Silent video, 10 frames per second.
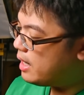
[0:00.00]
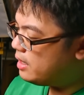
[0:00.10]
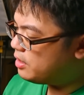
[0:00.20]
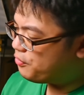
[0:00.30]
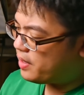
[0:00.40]

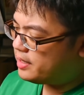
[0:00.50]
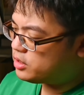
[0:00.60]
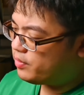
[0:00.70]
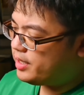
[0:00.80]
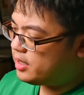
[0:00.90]
And the front
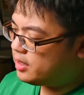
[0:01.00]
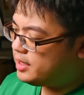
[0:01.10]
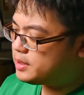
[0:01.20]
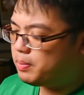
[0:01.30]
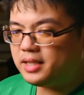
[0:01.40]
over here,
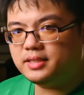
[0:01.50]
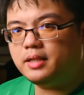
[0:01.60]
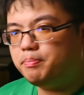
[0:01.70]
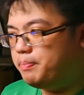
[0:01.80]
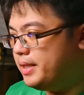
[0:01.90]
this
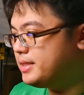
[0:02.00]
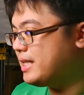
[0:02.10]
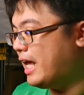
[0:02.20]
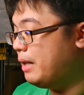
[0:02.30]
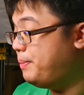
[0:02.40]
plastic piece
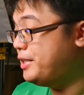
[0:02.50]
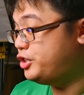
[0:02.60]
can be